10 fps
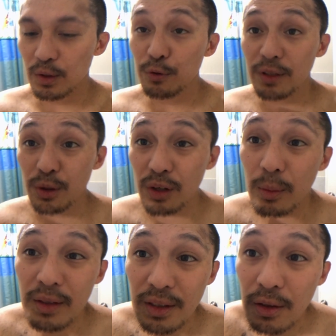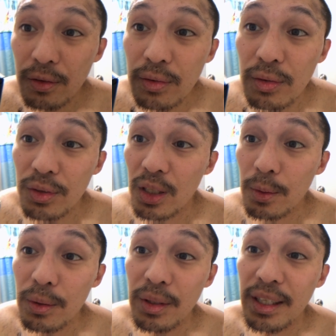Hopefully I don't cut myself. You
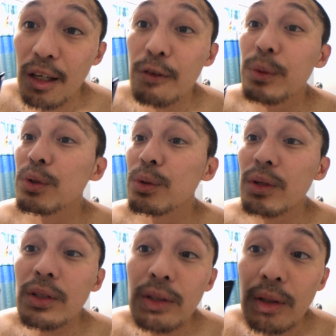gotta be really careful when you do this.